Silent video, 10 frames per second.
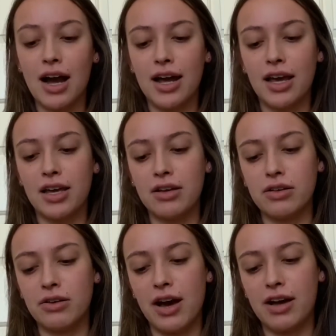
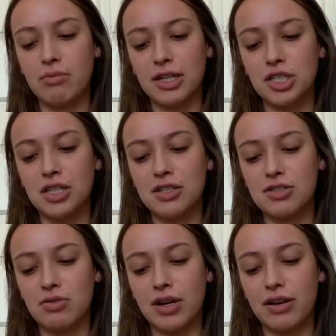I had mentioned the
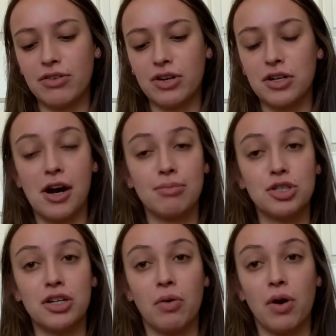story of her
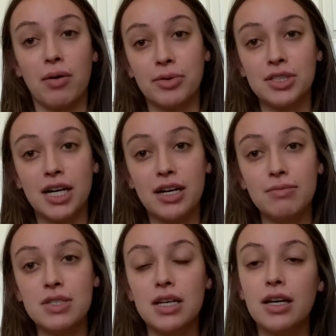adoption a couple
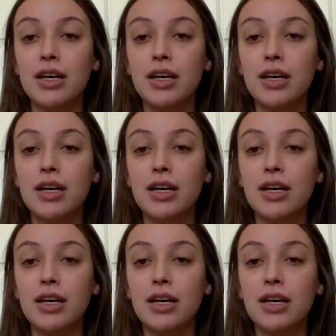times.